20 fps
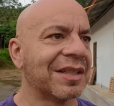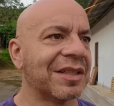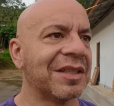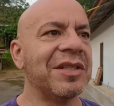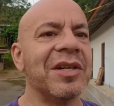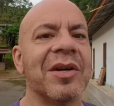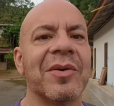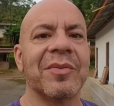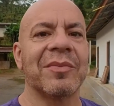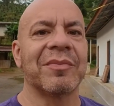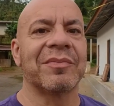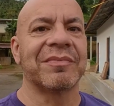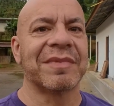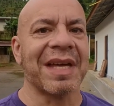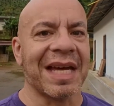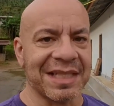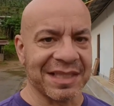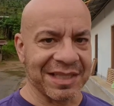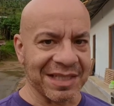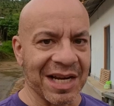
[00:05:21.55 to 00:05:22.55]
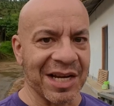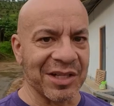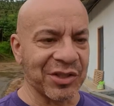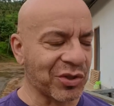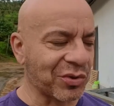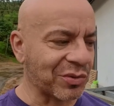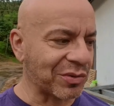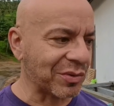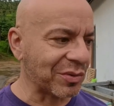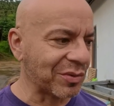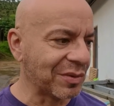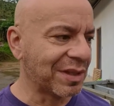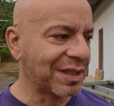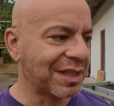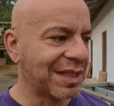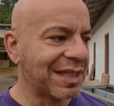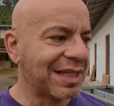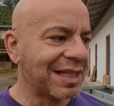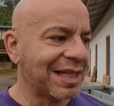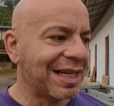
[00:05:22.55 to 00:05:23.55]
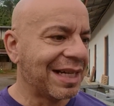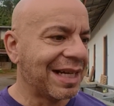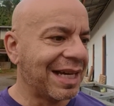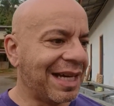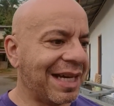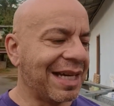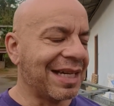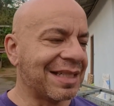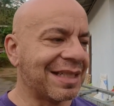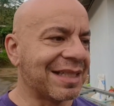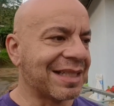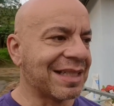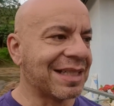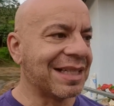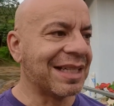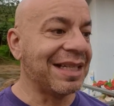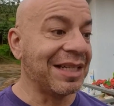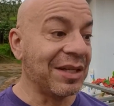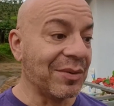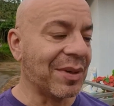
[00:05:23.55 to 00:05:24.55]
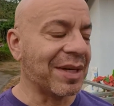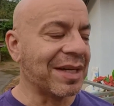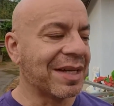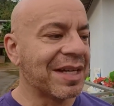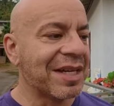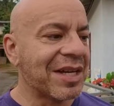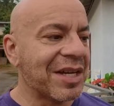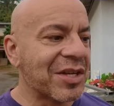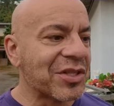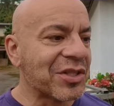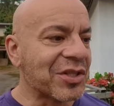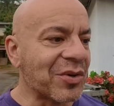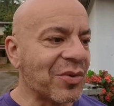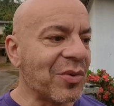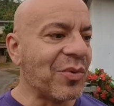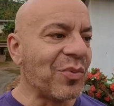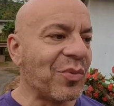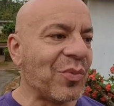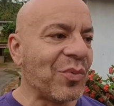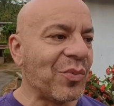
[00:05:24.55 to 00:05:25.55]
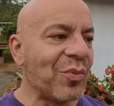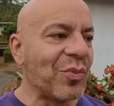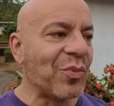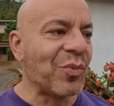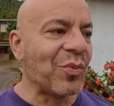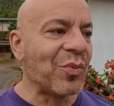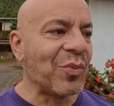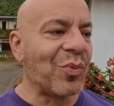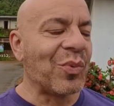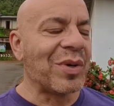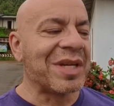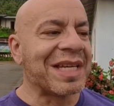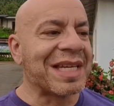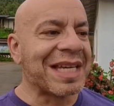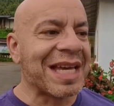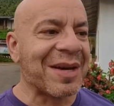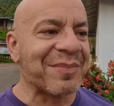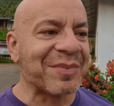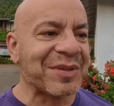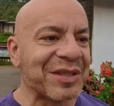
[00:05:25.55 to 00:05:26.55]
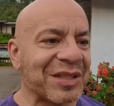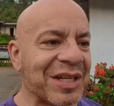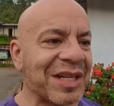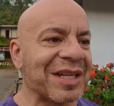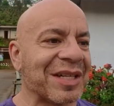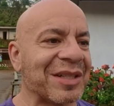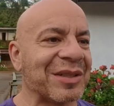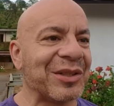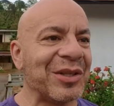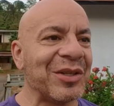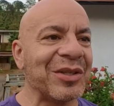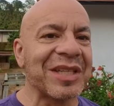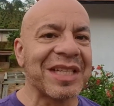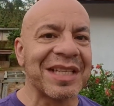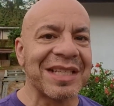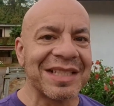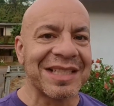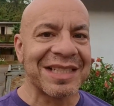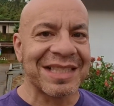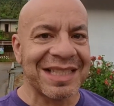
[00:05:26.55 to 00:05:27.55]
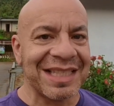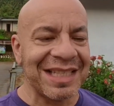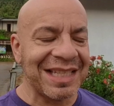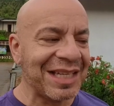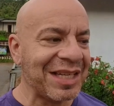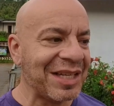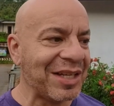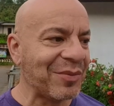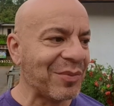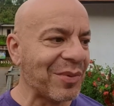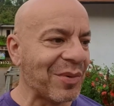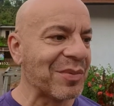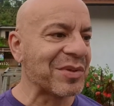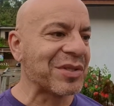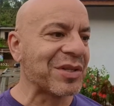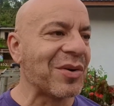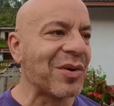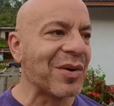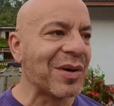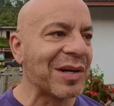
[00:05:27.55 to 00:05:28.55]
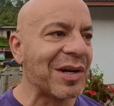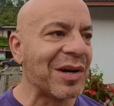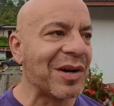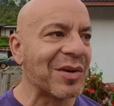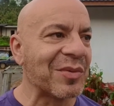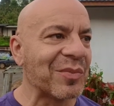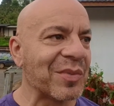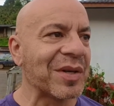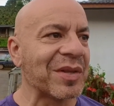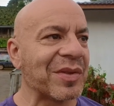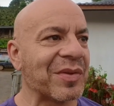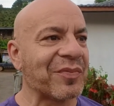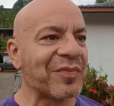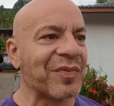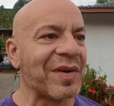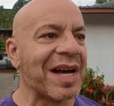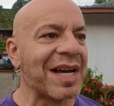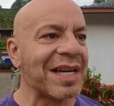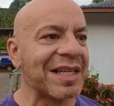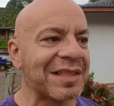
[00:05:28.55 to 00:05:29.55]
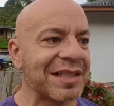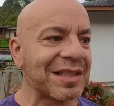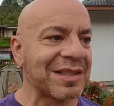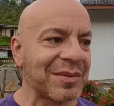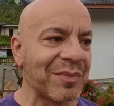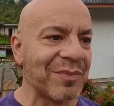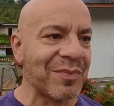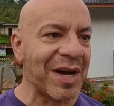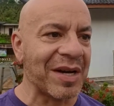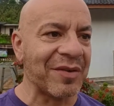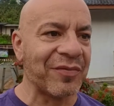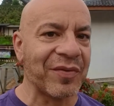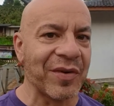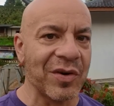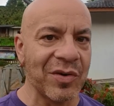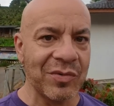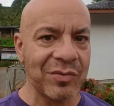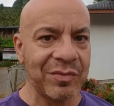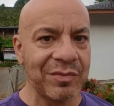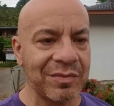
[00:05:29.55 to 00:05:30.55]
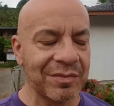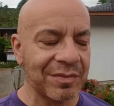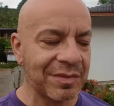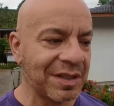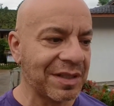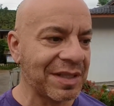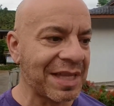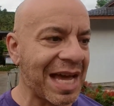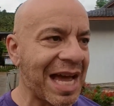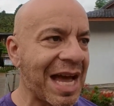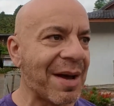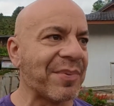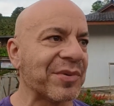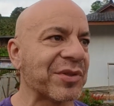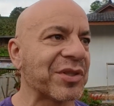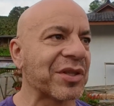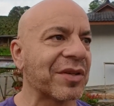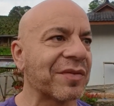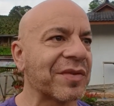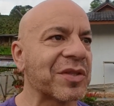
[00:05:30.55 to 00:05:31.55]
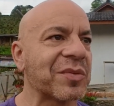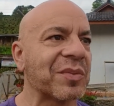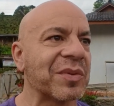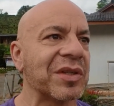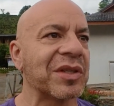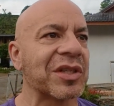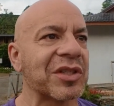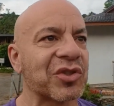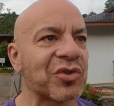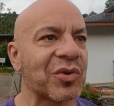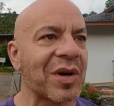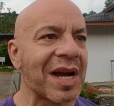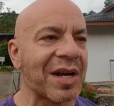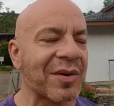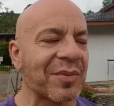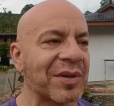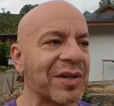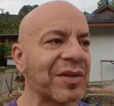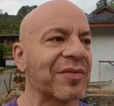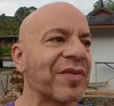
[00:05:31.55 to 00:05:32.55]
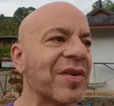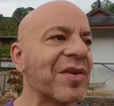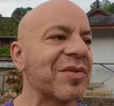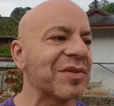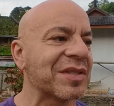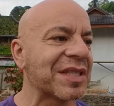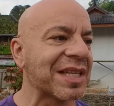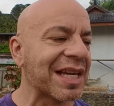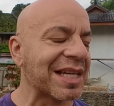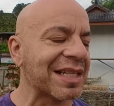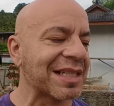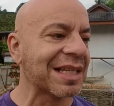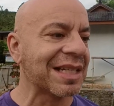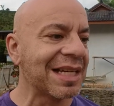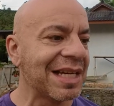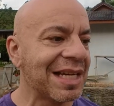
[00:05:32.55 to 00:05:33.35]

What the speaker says: You know, that's not true. And anyway, so we kept looking to see what was going on with Find My Phone, you know, the Apple service where you can track where your phone's at.